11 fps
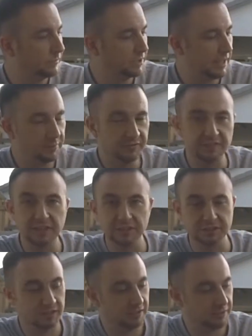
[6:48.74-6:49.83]
David
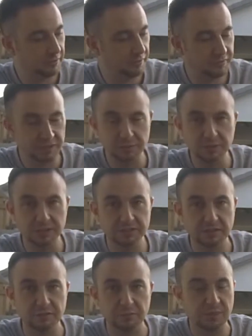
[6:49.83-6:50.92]
Finch, I don't know if anybody's
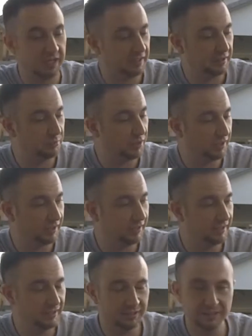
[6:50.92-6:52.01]
ever met him, but
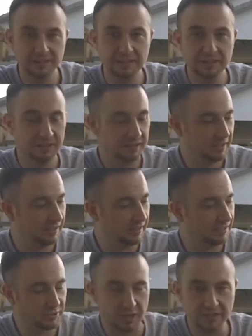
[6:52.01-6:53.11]

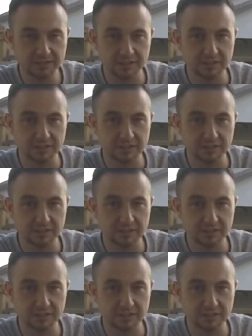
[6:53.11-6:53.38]
it's crazy.